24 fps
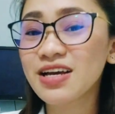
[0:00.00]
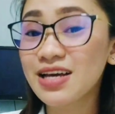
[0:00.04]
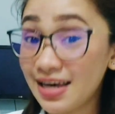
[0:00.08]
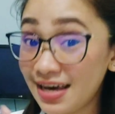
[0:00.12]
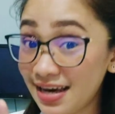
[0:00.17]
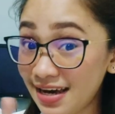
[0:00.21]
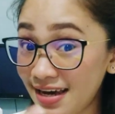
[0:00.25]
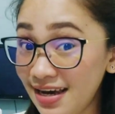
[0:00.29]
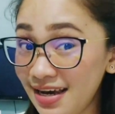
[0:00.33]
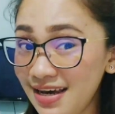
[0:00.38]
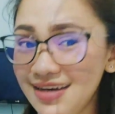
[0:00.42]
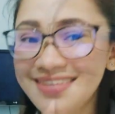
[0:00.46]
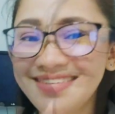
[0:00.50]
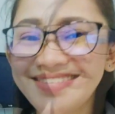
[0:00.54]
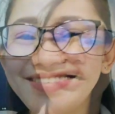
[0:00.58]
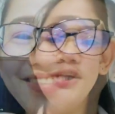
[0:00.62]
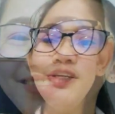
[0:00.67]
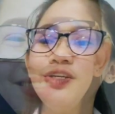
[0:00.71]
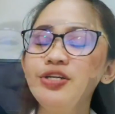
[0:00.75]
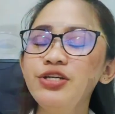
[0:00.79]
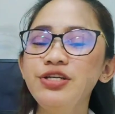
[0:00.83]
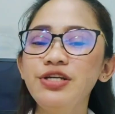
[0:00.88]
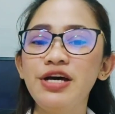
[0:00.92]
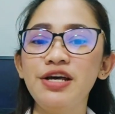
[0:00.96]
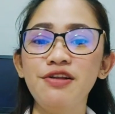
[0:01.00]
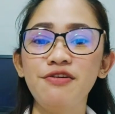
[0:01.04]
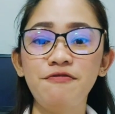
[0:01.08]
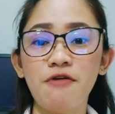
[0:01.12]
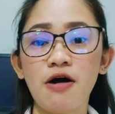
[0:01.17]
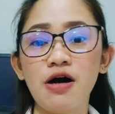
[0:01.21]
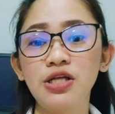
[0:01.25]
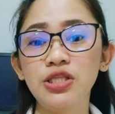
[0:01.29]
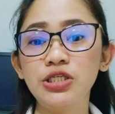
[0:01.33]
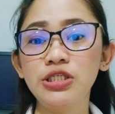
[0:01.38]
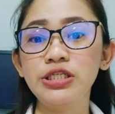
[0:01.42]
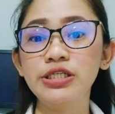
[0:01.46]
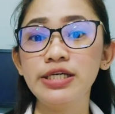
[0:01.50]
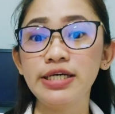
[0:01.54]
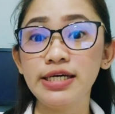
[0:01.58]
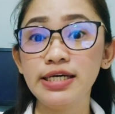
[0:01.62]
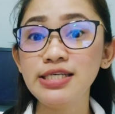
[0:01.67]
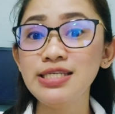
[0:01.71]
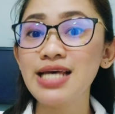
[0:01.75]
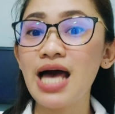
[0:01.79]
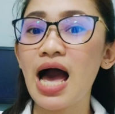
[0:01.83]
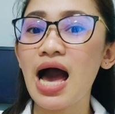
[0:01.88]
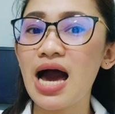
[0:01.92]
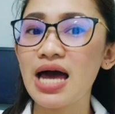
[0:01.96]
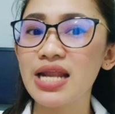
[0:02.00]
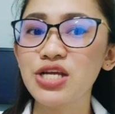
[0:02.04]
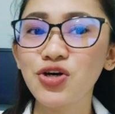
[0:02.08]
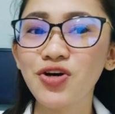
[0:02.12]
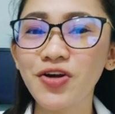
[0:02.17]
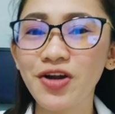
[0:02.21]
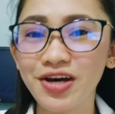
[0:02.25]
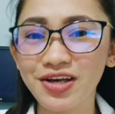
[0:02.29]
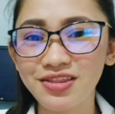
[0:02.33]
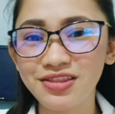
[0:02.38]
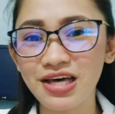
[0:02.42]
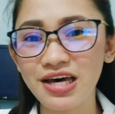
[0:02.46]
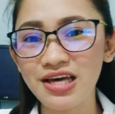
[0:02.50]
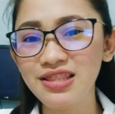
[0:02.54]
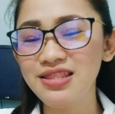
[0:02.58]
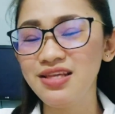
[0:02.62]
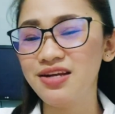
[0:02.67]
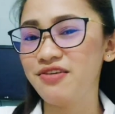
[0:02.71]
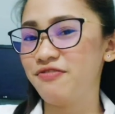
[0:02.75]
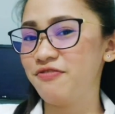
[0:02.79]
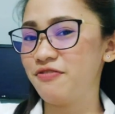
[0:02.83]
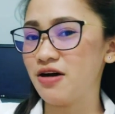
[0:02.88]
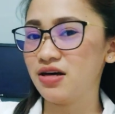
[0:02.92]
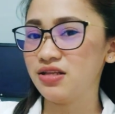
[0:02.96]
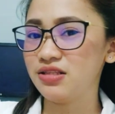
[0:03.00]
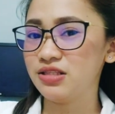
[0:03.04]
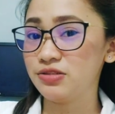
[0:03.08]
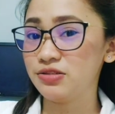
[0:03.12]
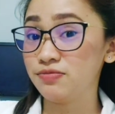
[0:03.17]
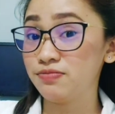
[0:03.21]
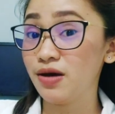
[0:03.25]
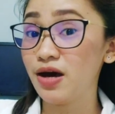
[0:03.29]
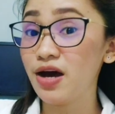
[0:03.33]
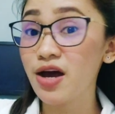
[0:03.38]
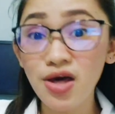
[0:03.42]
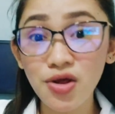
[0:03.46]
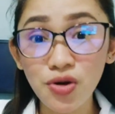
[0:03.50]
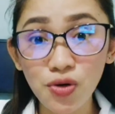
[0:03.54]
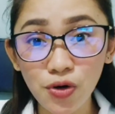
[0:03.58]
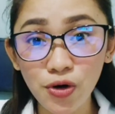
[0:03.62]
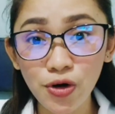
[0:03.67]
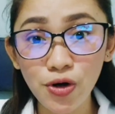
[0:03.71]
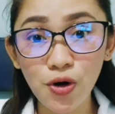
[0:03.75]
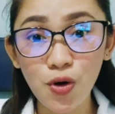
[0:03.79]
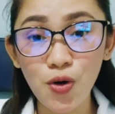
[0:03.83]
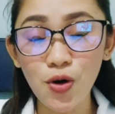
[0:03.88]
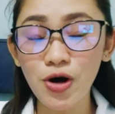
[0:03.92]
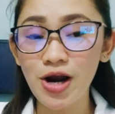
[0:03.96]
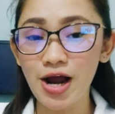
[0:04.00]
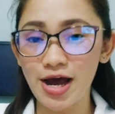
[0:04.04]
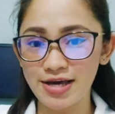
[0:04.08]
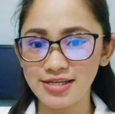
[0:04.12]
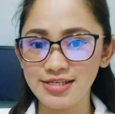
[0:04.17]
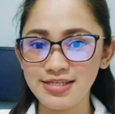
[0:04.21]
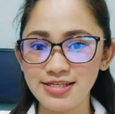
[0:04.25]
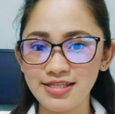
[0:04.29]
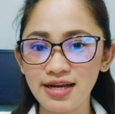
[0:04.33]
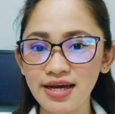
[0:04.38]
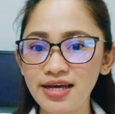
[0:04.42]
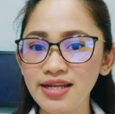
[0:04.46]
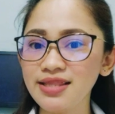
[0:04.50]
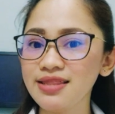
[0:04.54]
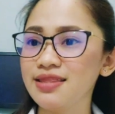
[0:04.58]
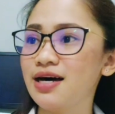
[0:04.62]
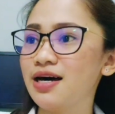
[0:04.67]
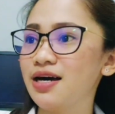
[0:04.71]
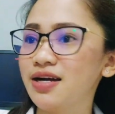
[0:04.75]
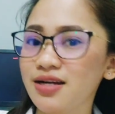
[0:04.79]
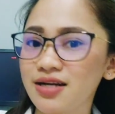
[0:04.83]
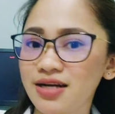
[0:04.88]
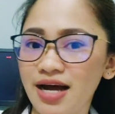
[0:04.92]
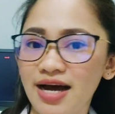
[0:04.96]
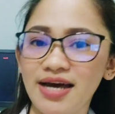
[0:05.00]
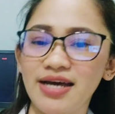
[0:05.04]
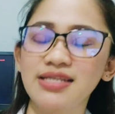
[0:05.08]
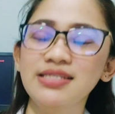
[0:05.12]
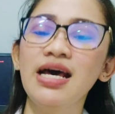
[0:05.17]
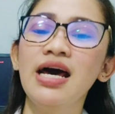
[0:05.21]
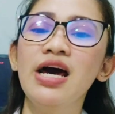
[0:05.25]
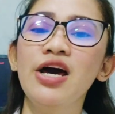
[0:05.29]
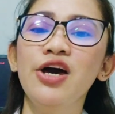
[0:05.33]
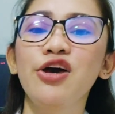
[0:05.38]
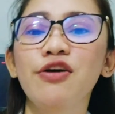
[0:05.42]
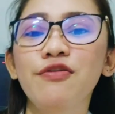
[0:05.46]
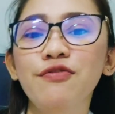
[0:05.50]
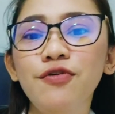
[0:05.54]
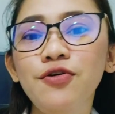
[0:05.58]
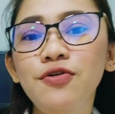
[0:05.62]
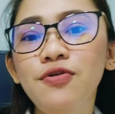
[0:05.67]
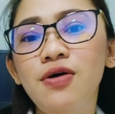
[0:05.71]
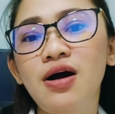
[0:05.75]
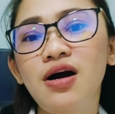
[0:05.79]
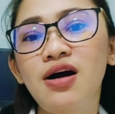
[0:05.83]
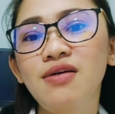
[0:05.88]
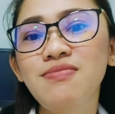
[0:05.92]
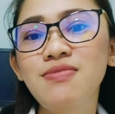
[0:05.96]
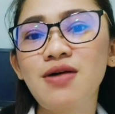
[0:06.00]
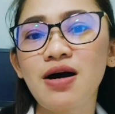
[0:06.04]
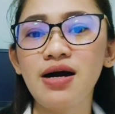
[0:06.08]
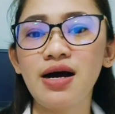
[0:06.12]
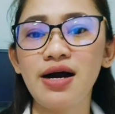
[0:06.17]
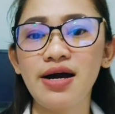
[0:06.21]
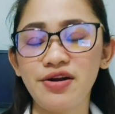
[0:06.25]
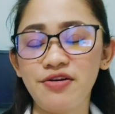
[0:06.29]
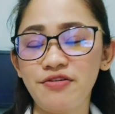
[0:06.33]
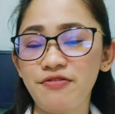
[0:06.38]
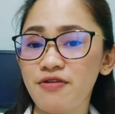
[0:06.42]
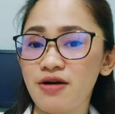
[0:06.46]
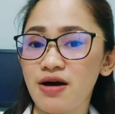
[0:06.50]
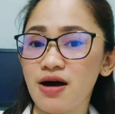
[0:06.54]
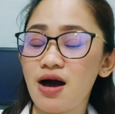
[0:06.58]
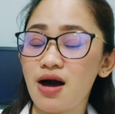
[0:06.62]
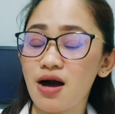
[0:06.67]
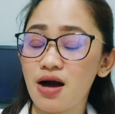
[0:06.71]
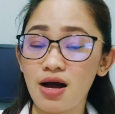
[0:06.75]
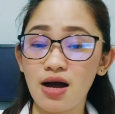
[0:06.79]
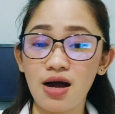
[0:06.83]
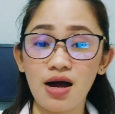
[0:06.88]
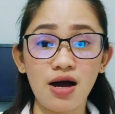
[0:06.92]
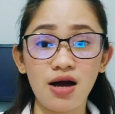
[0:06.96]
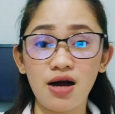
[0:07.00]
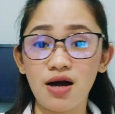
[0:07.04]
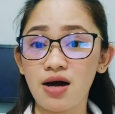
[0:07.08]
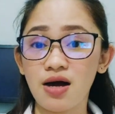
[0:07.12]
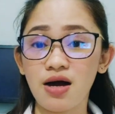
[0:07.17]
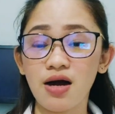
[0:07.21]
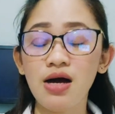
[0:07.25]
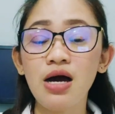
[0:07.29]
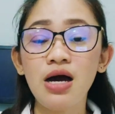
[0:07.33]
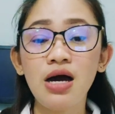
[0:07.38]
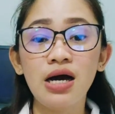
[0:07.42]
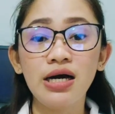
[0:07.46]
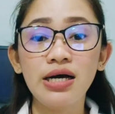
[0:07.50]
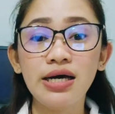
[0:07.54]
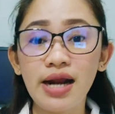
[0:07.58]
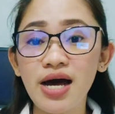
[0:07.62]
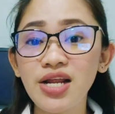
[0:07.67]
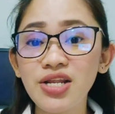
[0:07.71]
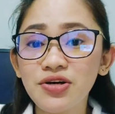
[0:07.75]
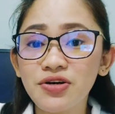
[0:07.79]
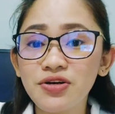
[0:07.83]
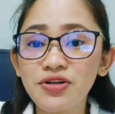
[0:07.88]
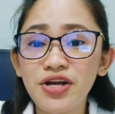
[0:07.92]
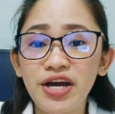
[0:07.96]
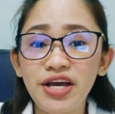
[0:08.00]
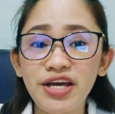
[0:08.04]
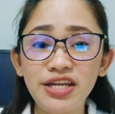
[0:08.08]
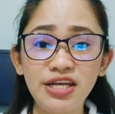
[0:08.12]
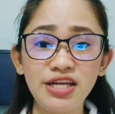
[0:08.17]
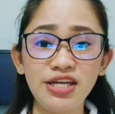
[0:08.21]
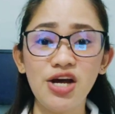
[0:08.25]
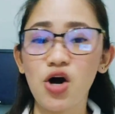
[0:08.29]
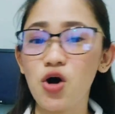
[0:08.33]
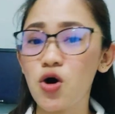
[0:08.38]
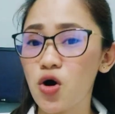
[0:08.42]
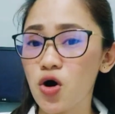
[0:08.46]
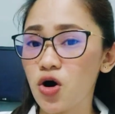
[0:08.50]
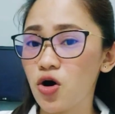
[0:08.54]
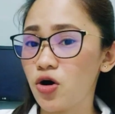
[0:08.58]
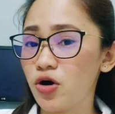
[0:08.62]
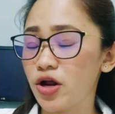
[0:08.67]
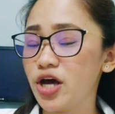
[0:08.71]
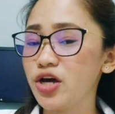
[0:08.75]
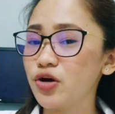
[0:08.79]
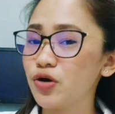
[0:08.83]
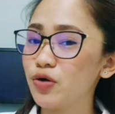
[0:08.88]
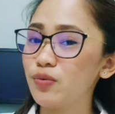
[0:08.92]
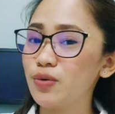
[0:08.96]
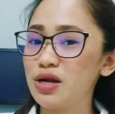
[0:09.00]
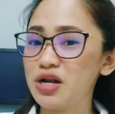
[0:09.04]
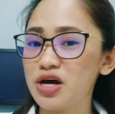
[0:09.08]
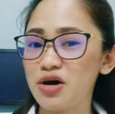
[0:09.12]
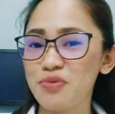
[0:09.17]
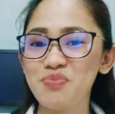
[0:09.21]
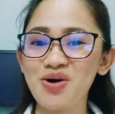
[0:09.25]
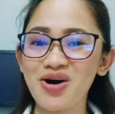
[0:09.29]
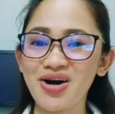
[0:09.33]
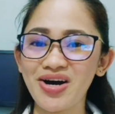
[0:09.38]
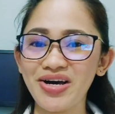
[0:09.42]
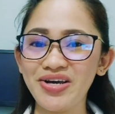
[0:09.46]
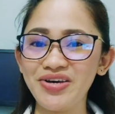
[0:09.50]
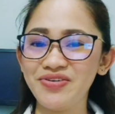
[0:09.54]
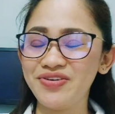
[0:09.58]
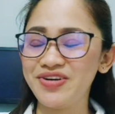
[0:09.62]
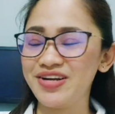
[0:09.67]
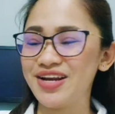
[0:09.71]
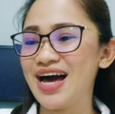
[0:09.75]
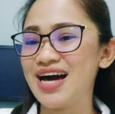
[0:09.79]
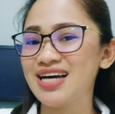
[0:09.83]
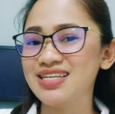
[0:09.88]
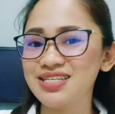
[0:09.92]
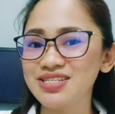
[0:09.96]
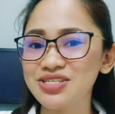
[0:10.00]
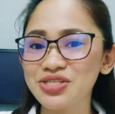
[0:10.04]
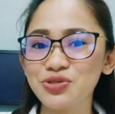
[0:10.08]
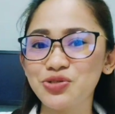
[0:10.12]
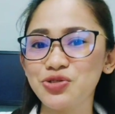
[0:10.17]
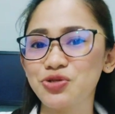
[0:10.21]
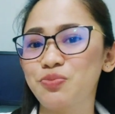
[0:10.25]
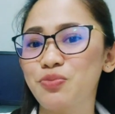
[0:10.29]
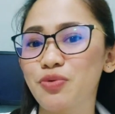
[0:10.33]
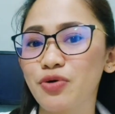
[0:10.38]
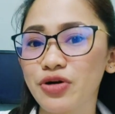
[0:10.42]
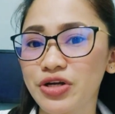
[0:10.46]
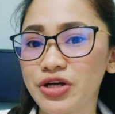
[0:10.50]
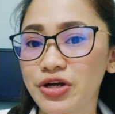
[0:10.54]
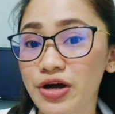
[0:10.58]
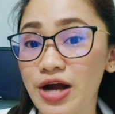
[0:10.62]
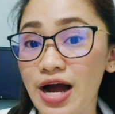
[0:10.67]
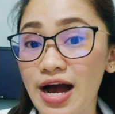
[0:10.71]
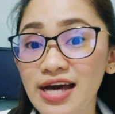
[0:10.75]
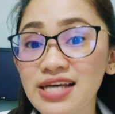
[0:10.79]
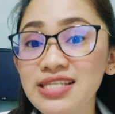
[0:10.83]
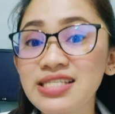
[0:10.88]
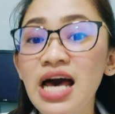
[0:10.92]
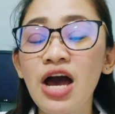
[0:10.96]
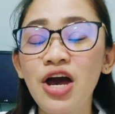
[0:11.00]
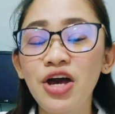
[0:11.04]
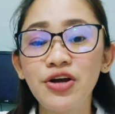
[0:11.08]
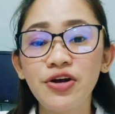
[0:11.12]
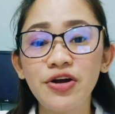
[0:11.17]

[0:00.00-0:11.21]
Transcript: Okay, so another then factor is uncorrected refractive error or eye strain, tired eyes. If you have eye grado na hindi nako-correct or wala pa kayong glasses to support your eyes